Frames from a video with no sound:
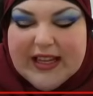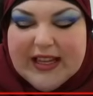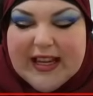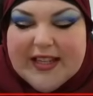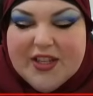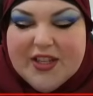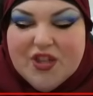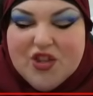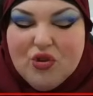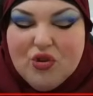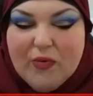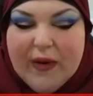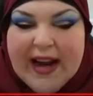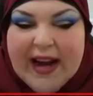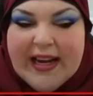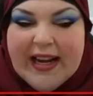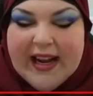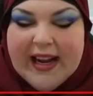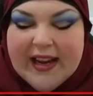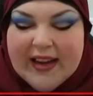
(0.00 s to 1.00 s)
like it's
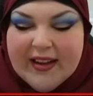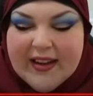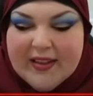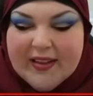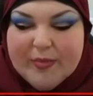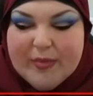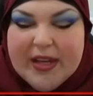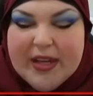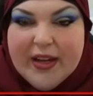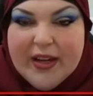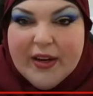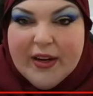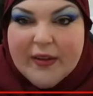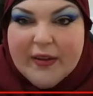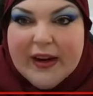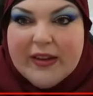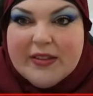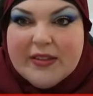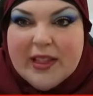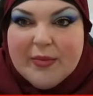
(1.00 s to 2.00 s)
draining being
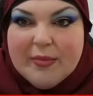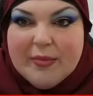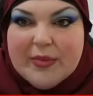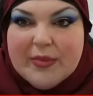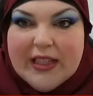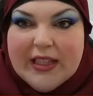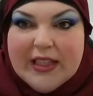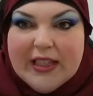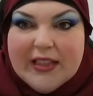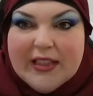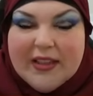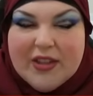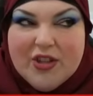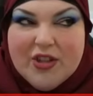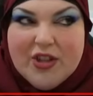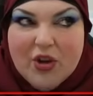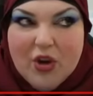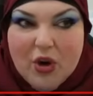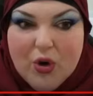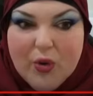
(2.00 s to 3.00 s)
around them like
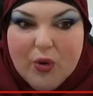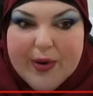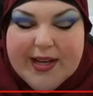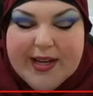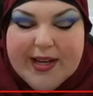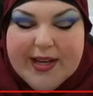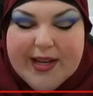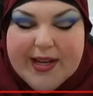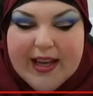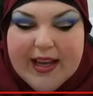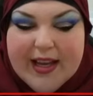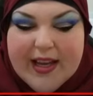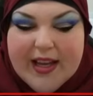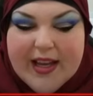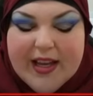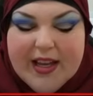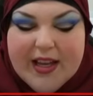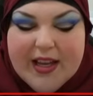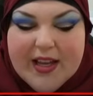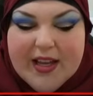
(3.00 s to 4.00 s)
they're just always
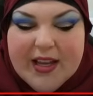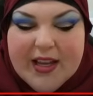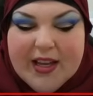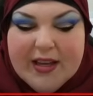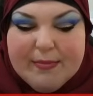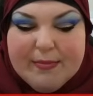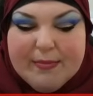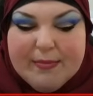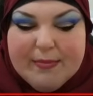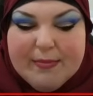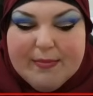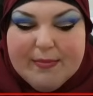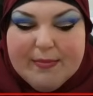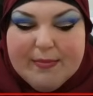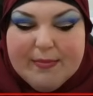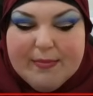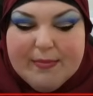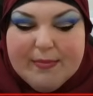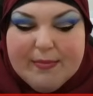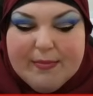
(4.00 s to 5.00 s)
like and
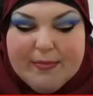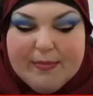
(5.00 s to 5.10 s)
it's not